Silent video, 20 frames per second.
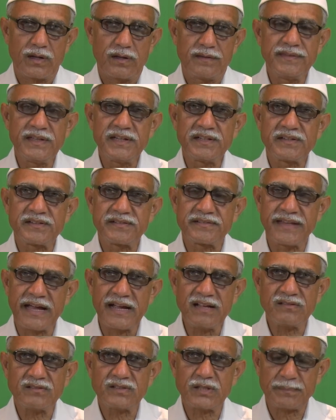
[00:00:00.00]
The
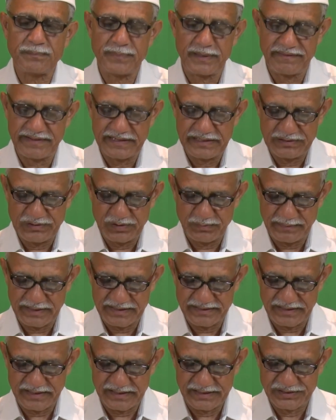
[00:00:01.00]
tenth preventive
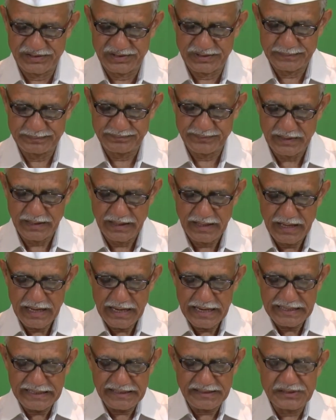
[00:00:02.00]
measure is,
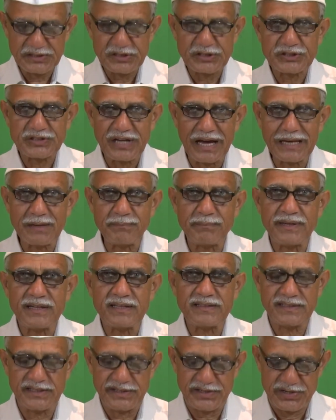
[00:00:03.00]
it shall be
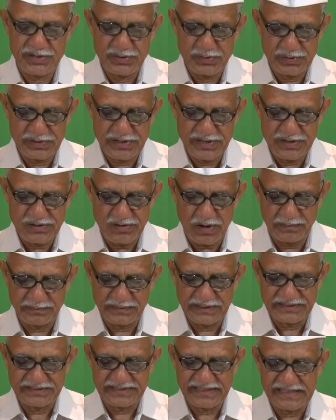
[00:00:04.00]
the duty of
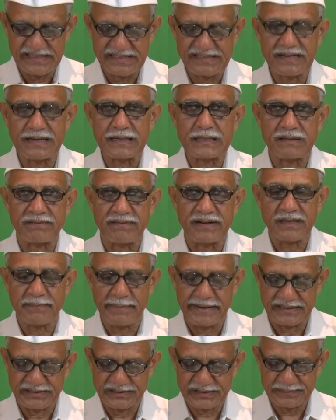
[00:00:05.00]
the central
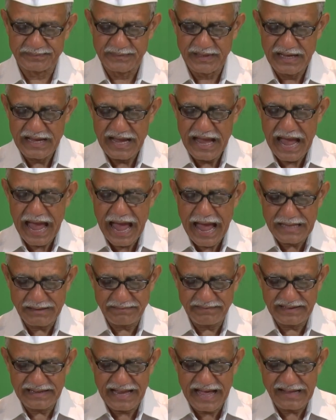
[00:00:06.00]
government as
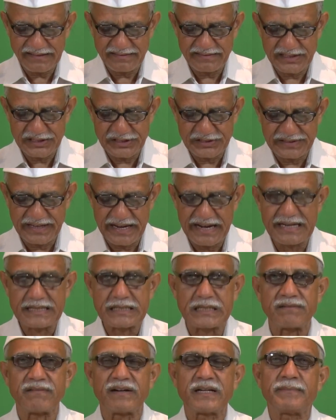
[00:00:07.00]
well as the state
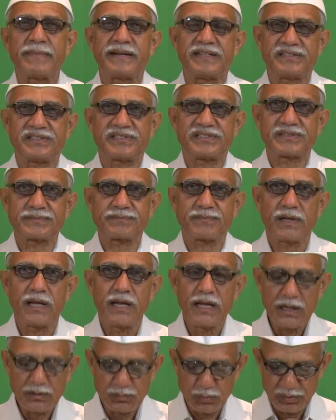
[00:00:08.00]
governments
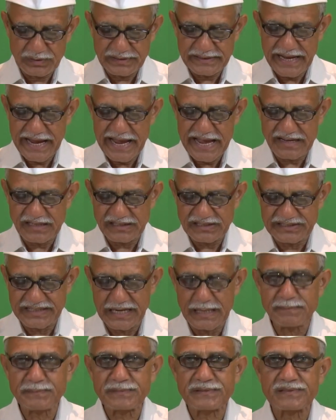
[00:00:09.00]
to take
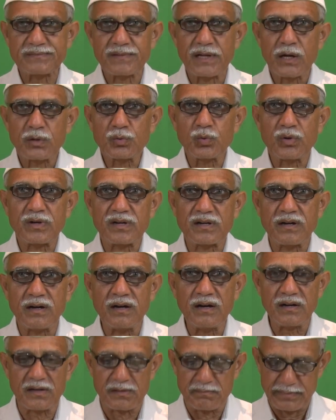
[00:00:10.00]
steps to
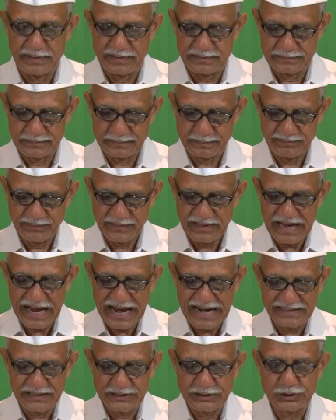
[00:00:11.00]
curb
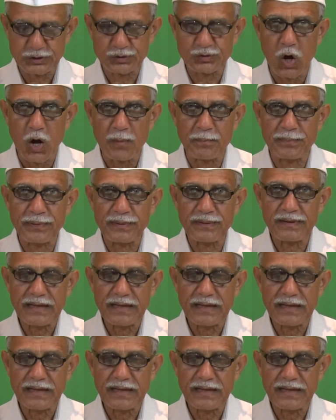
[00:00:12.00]
and stop